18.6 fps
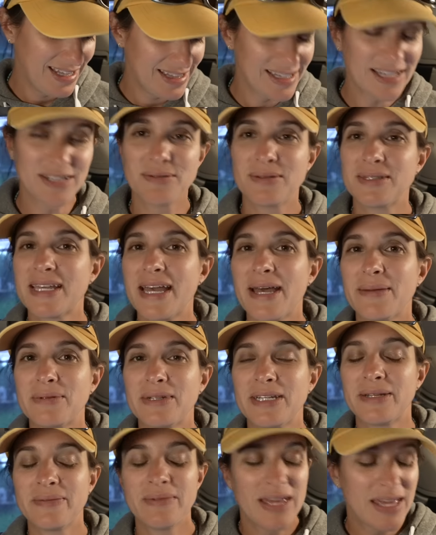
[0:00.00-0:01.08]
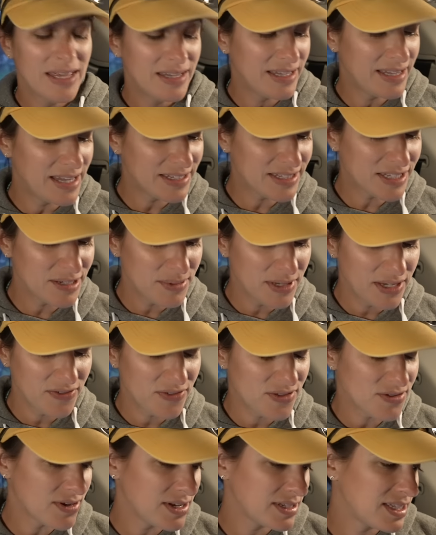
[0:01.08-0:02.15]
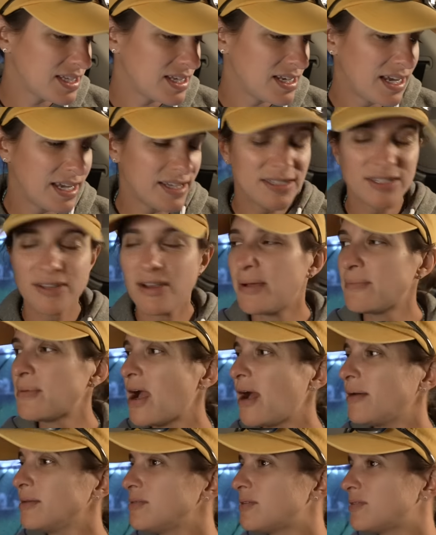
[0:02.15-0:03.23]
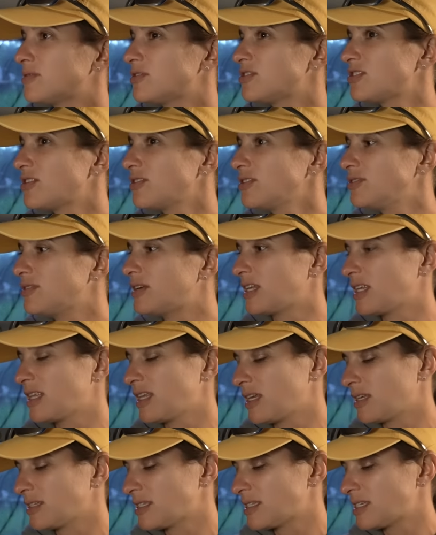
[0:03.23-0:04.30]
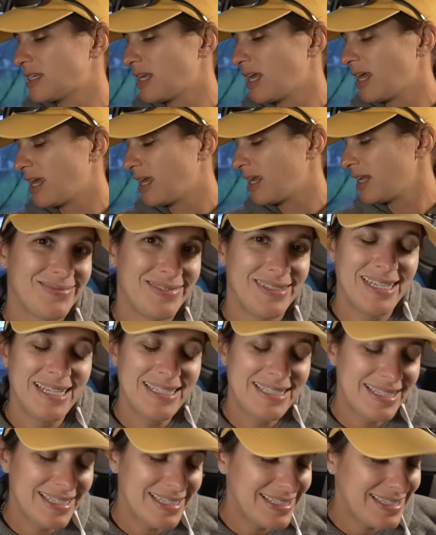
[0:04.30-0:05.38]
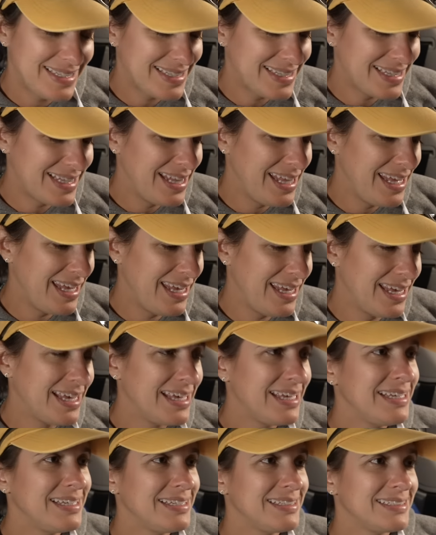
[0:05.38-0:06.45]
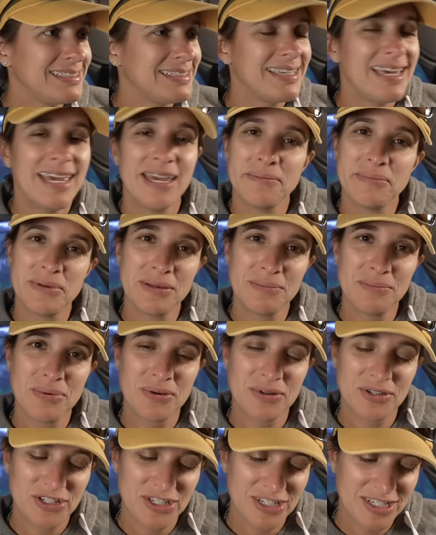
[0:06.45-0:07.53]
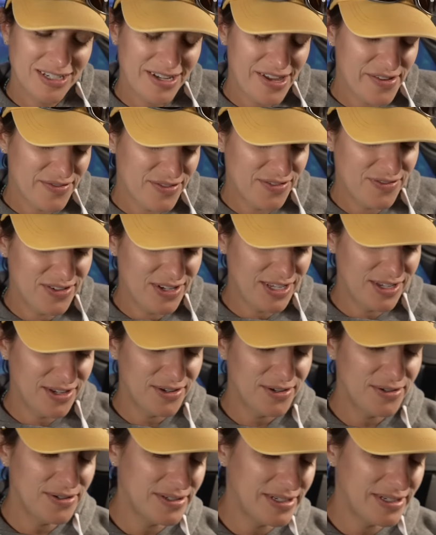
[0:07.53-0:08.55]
That's what's happening. And that's going to be it for the rest of the night. So I probably won't show you anything else tonight. This is the camping portion of the video.